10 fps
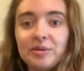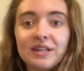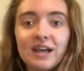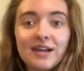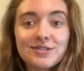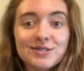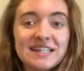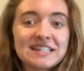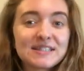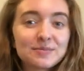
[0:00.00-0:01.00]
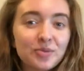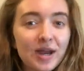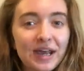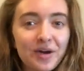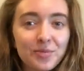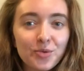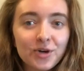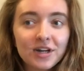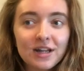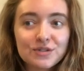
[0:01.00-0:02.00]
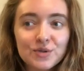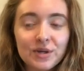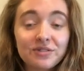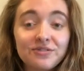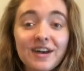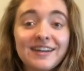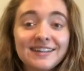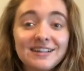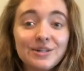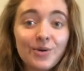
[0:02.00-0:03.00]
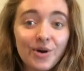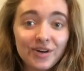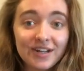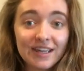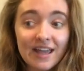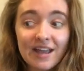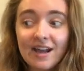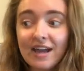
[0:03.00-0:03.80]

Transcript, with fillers: I mean like I can just like spread out more and so I can finally do art again.